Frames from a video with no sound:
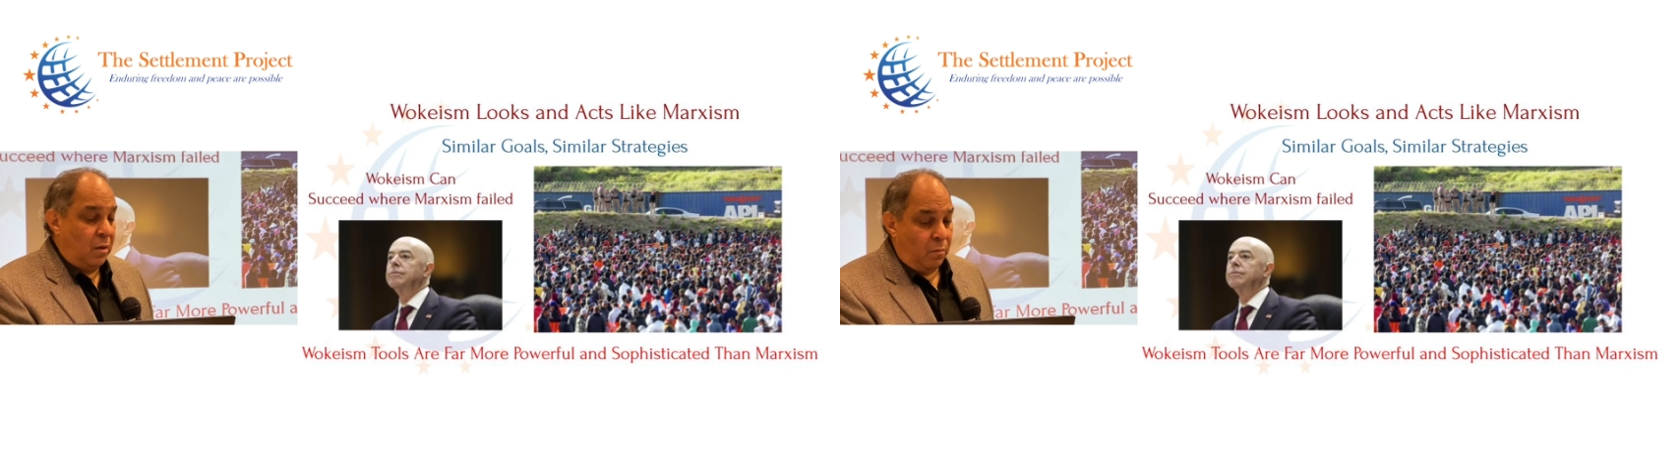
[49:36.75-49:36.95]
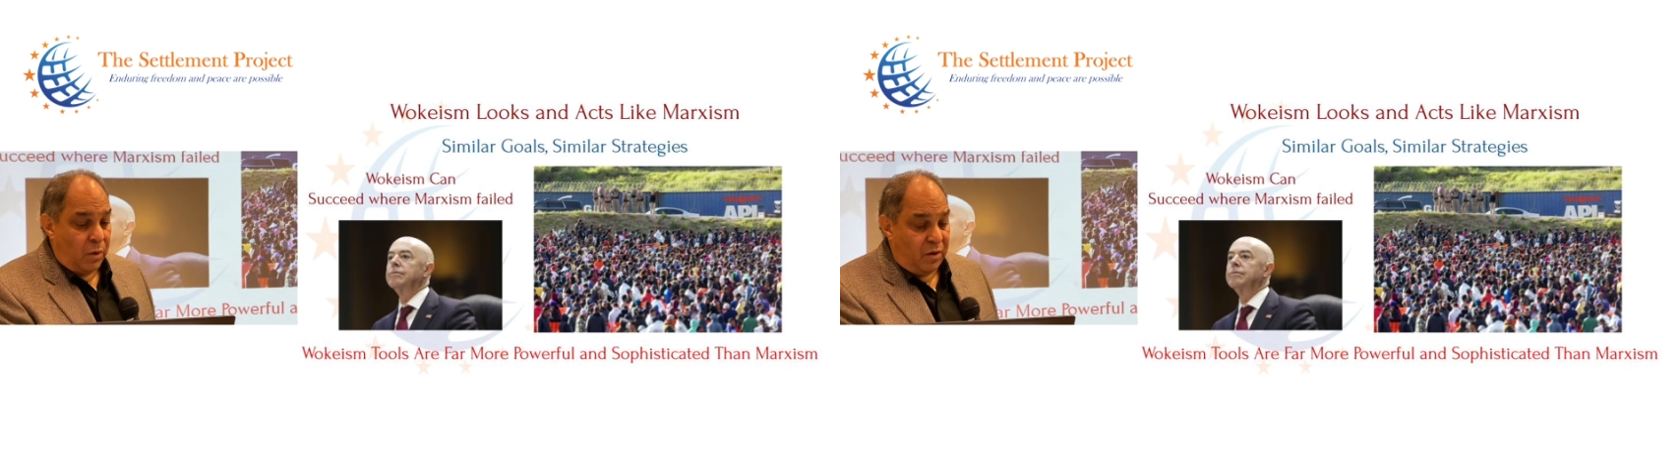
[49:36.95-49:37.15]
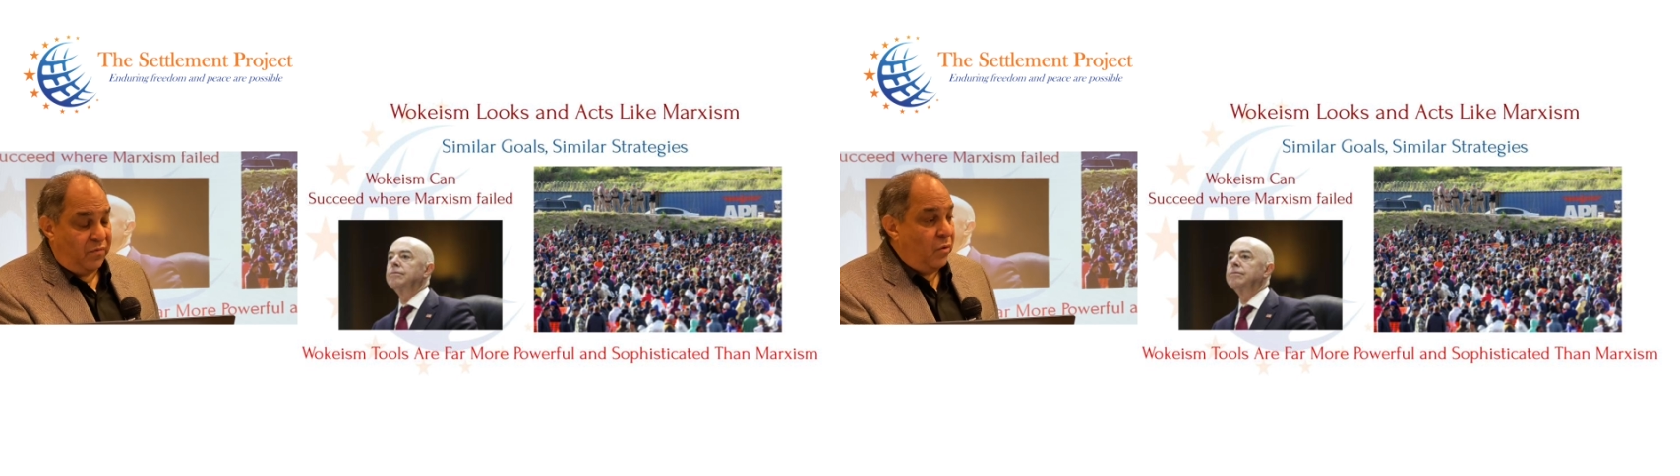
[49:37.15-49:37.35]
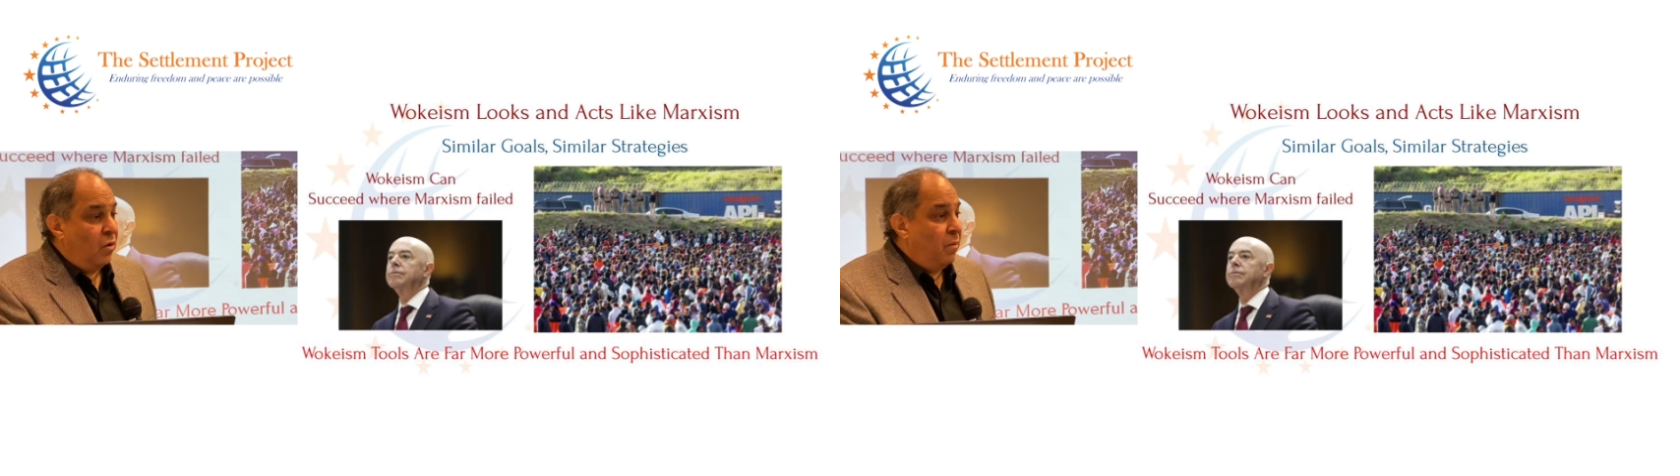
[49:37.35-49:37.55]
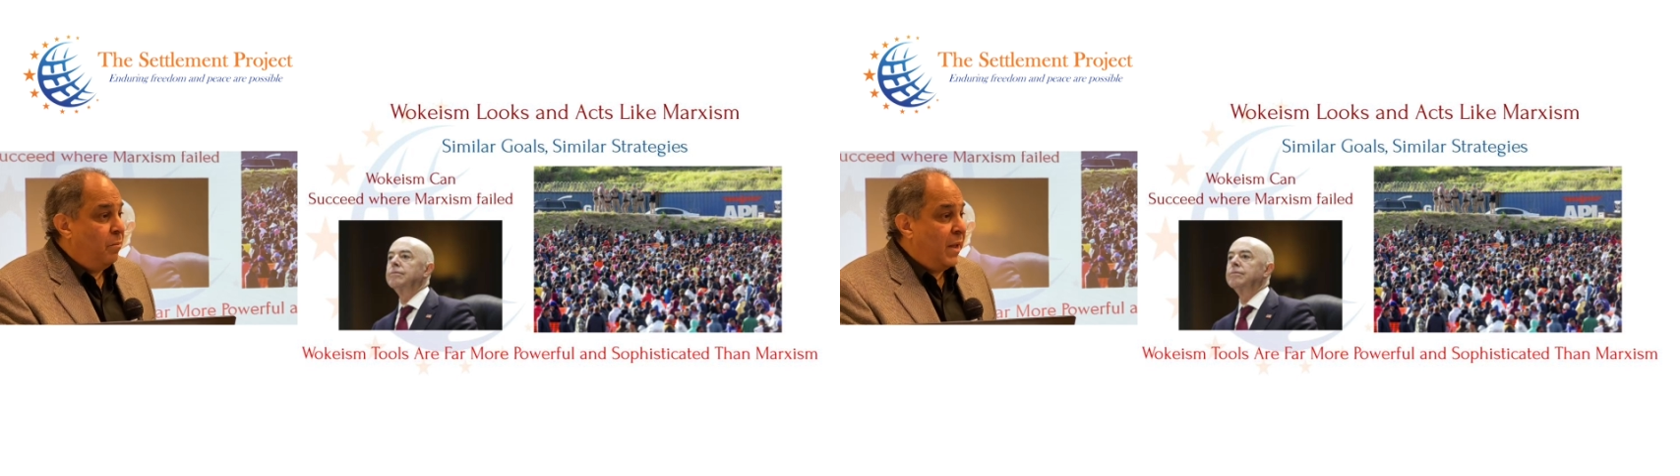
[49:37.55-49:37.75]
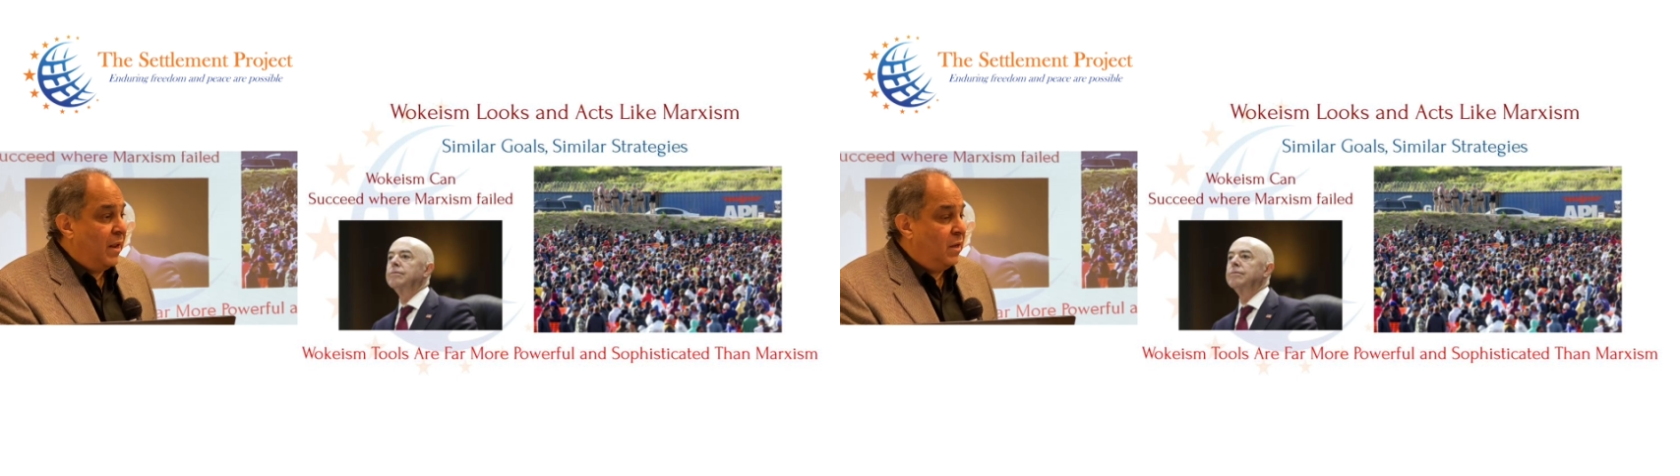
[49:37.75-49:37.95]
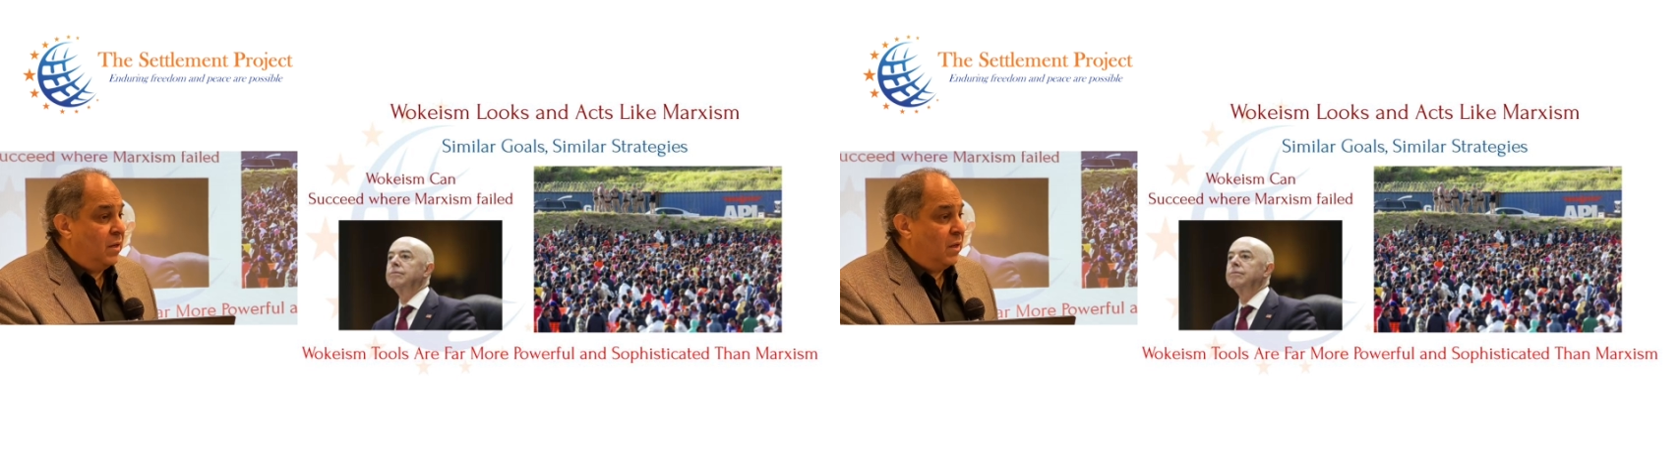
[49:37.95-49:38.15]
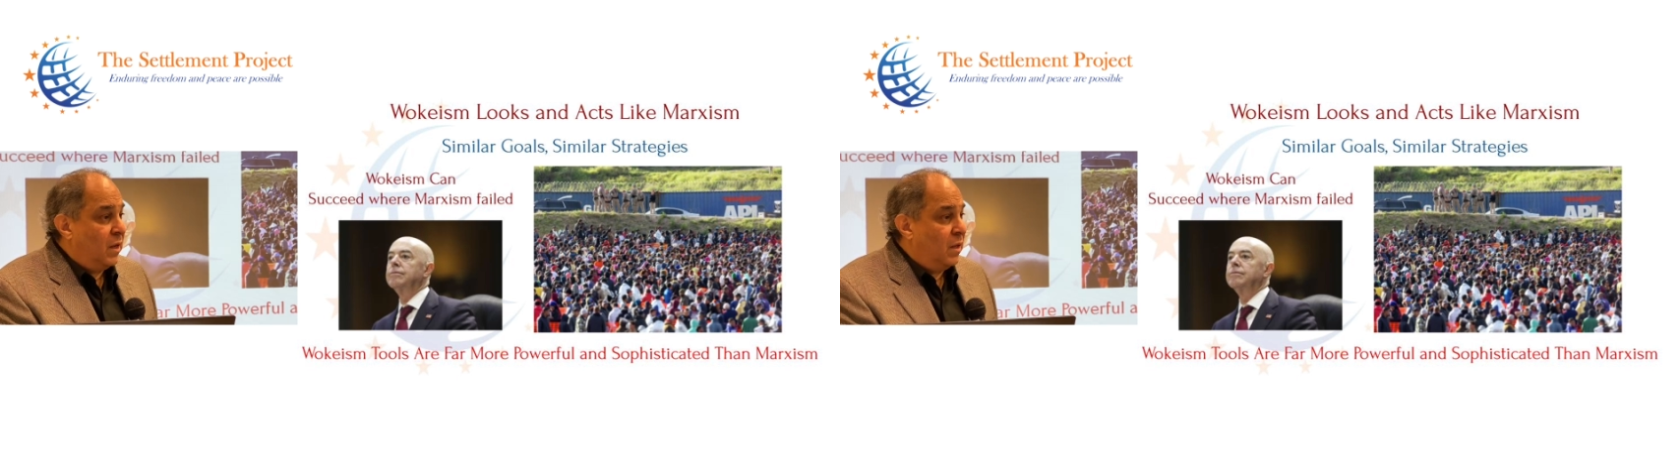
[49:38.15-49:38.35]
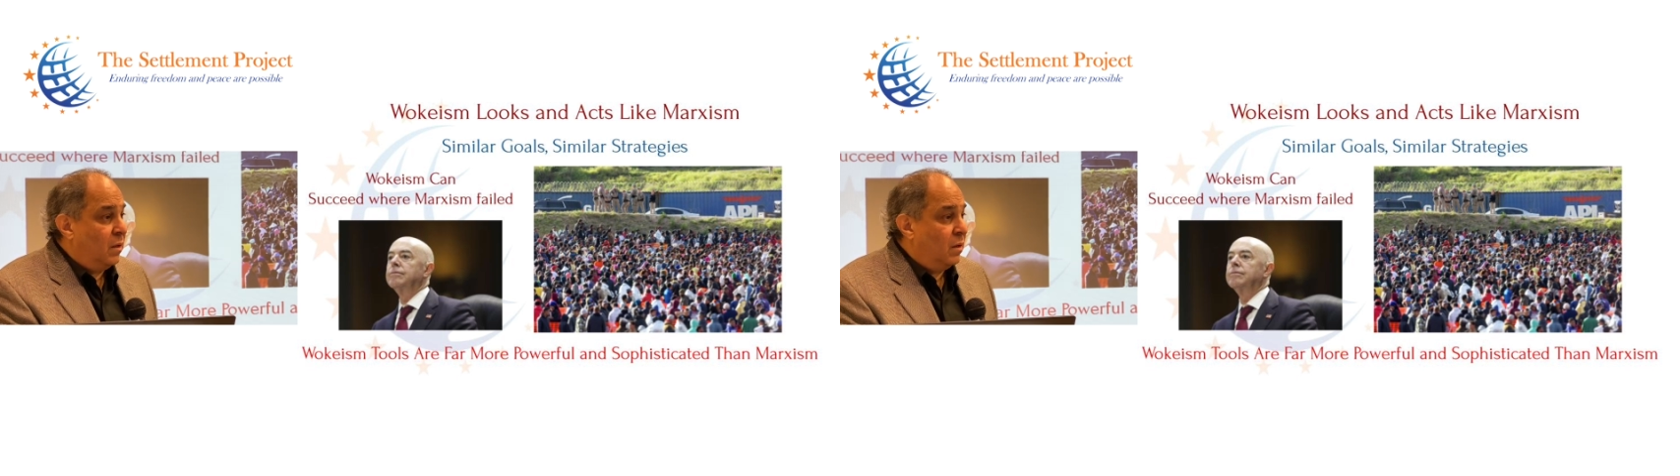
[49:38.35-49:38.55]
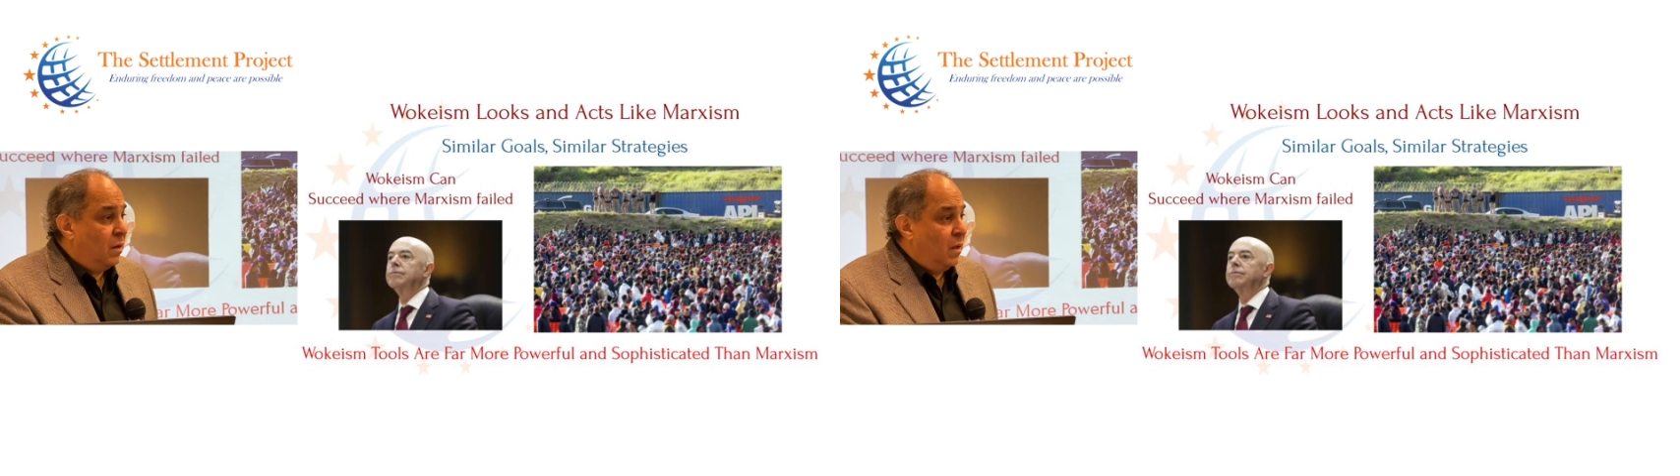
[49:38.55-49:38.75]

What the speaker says: But if you're embedded in